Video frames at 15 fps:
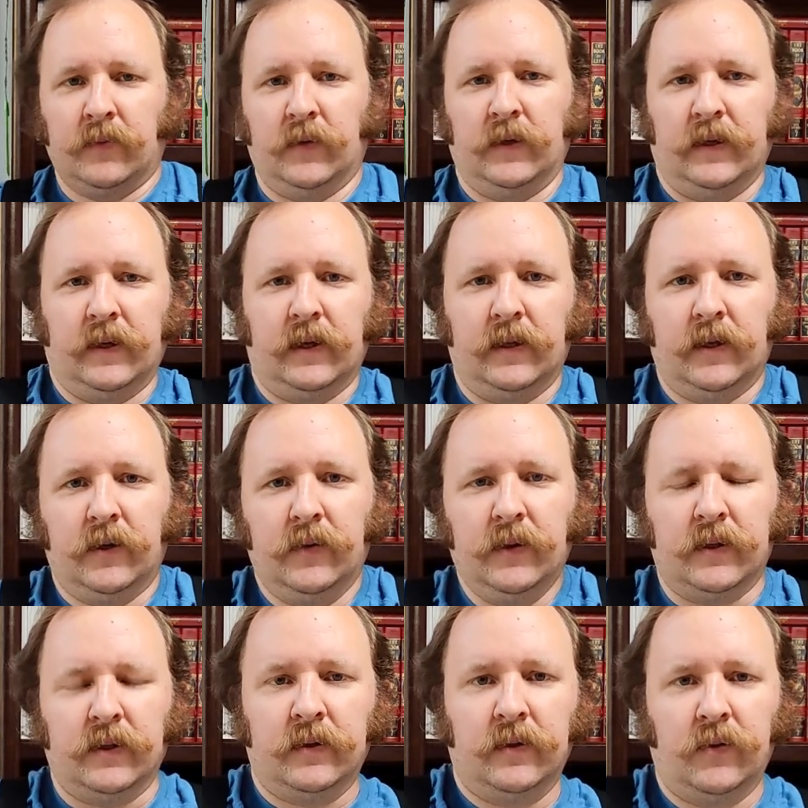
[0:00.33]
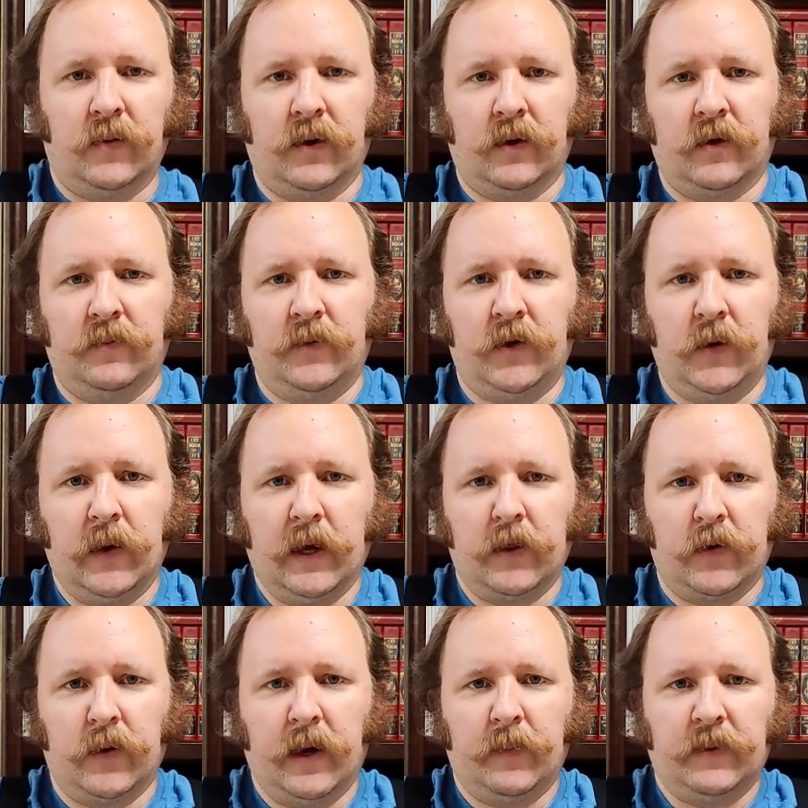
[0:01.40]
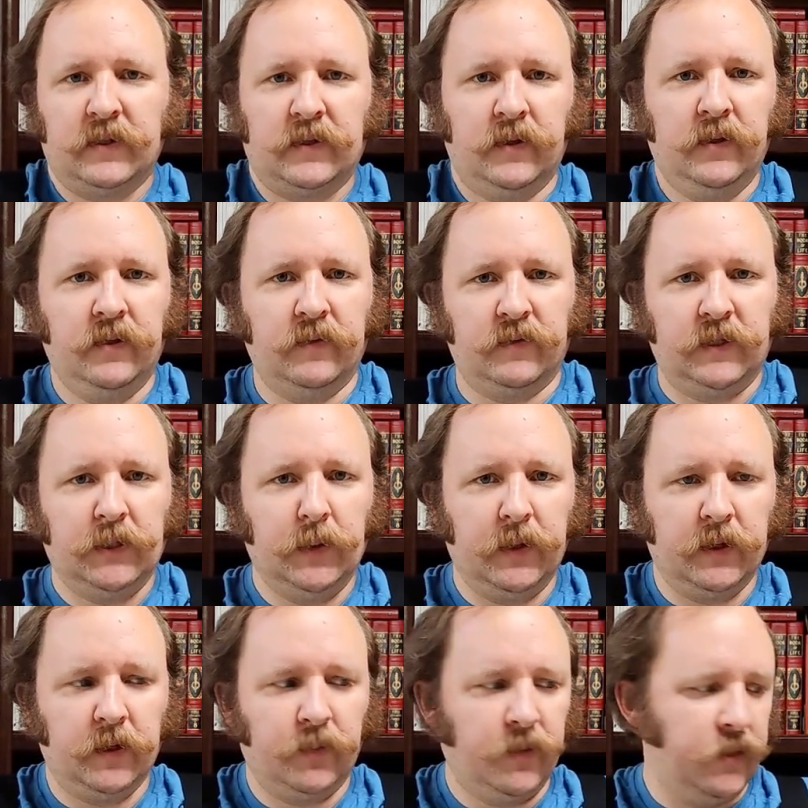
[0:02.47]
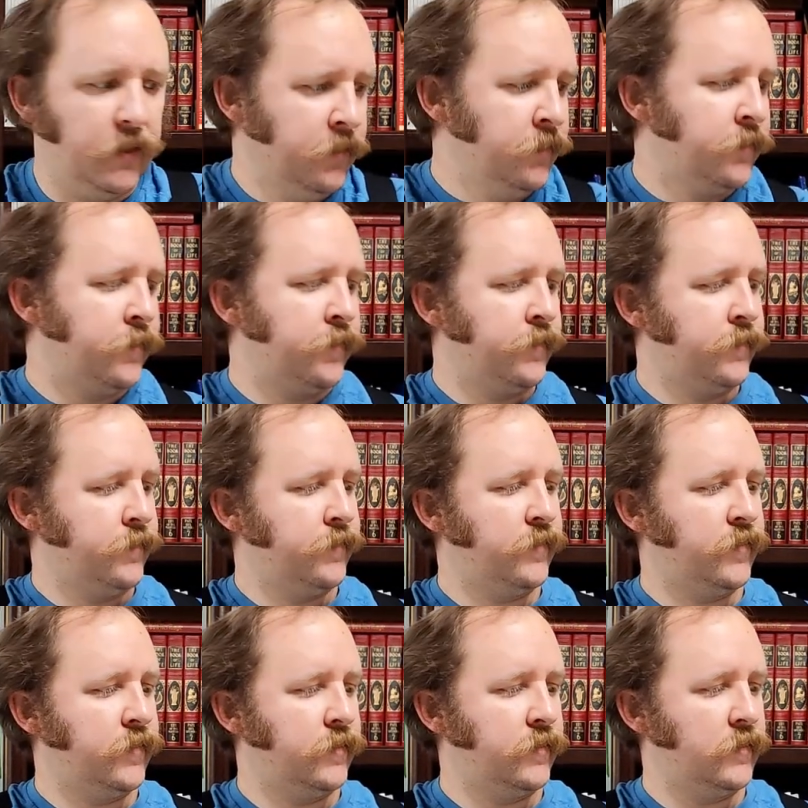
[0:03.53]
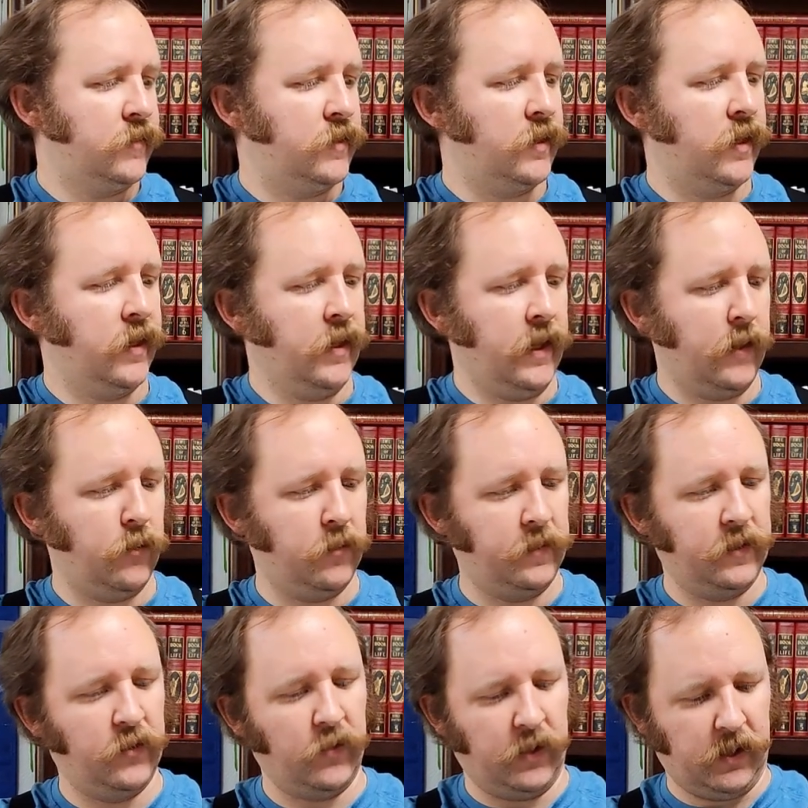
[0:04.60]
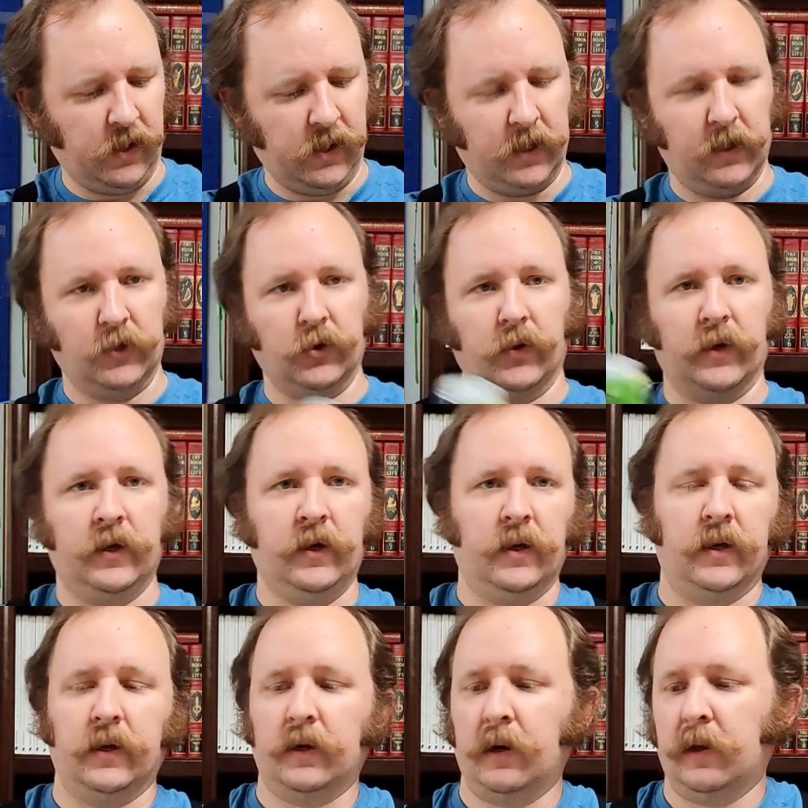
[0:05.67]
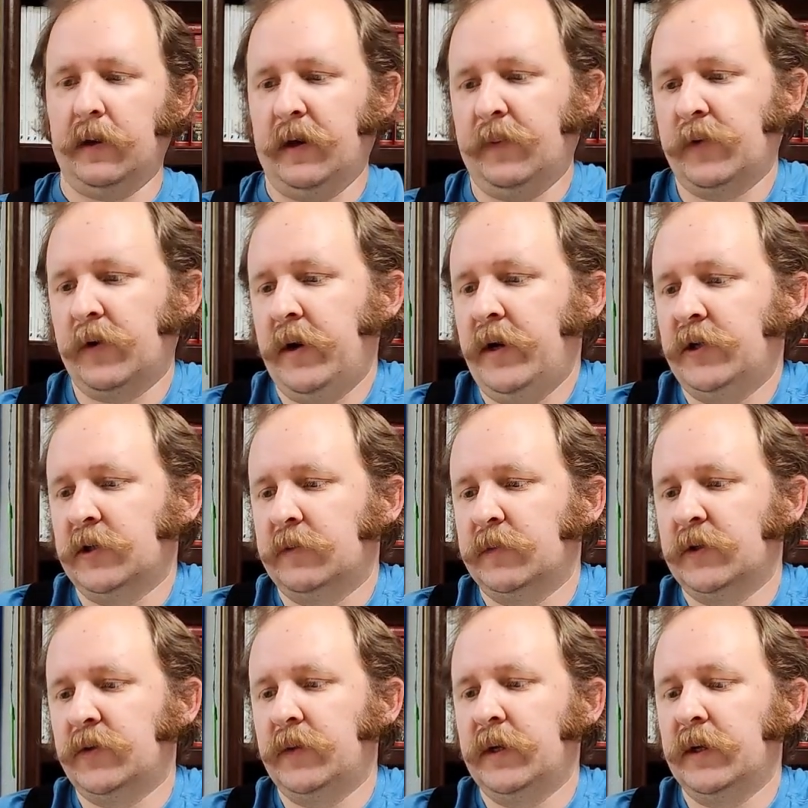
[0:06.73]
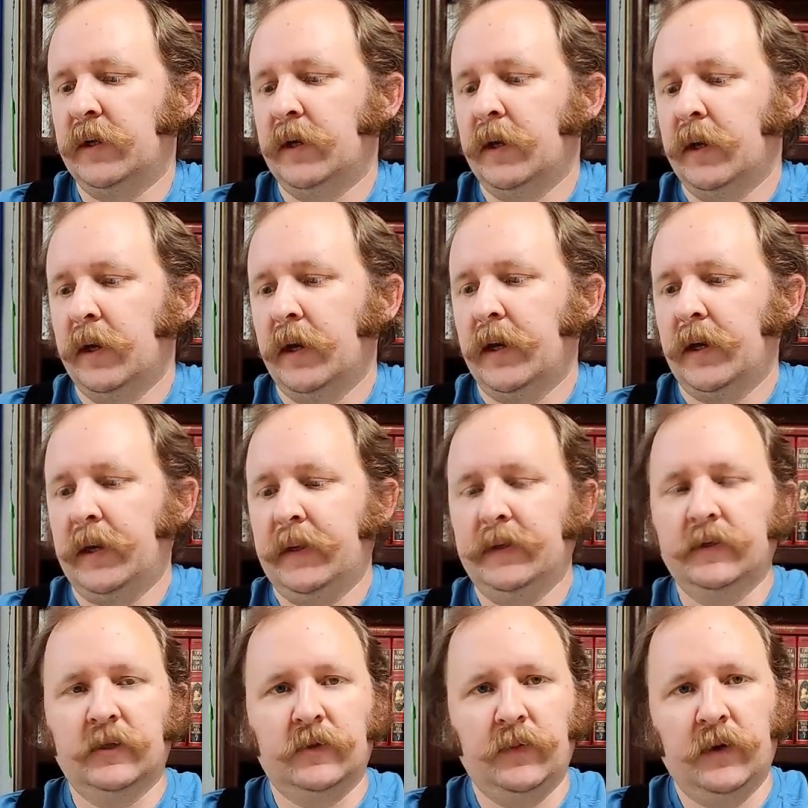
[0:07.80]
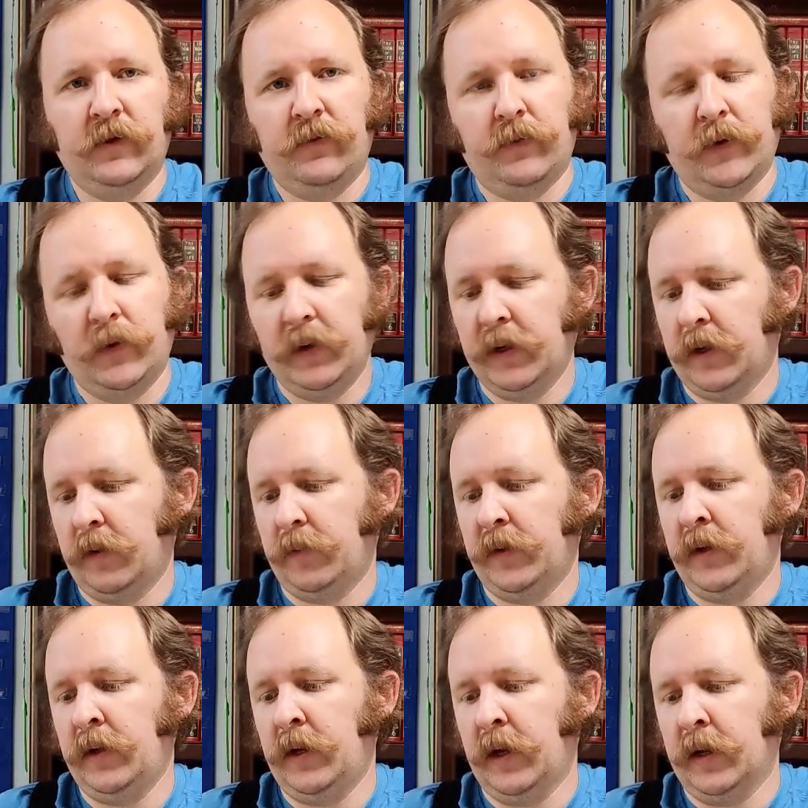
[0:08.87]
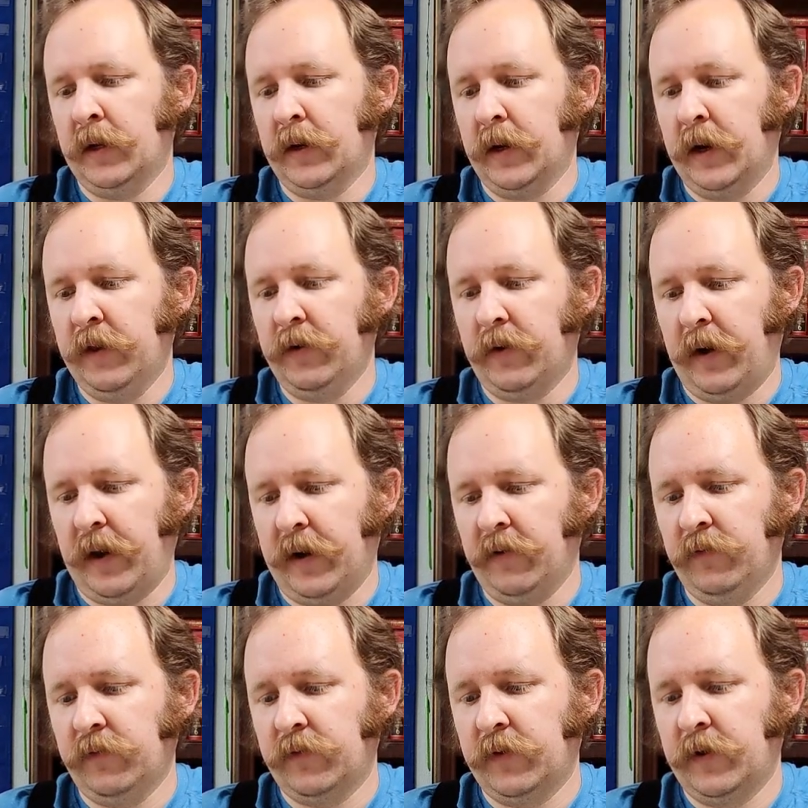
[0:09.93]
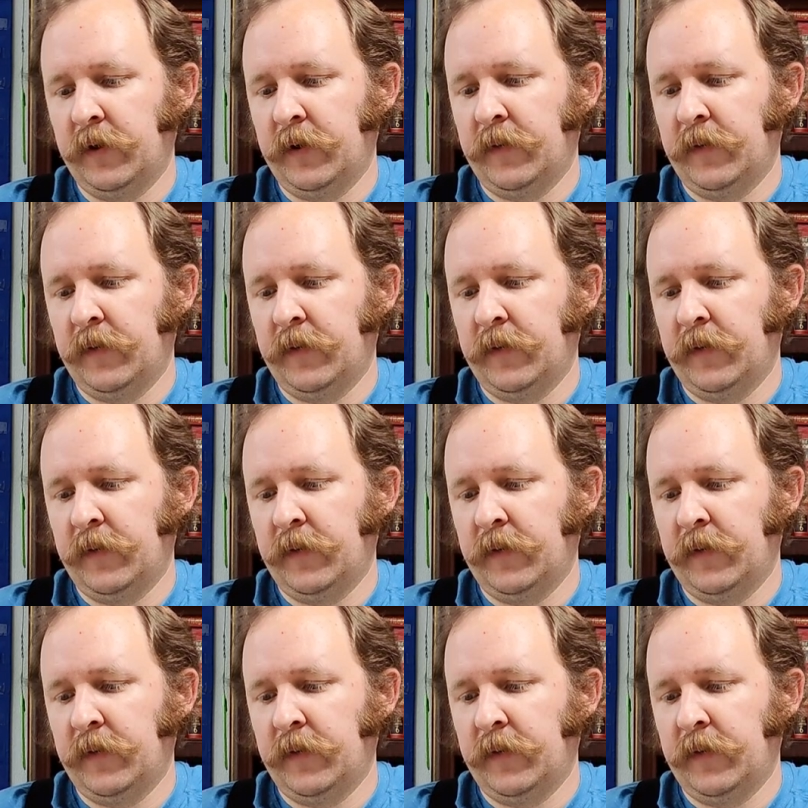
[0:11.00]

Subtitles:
Well, hello and welcome to another episode of Chewing the Brew. Today I will be drinking and enjoying a collaboration between Alesmith Brewing Company and Other Half,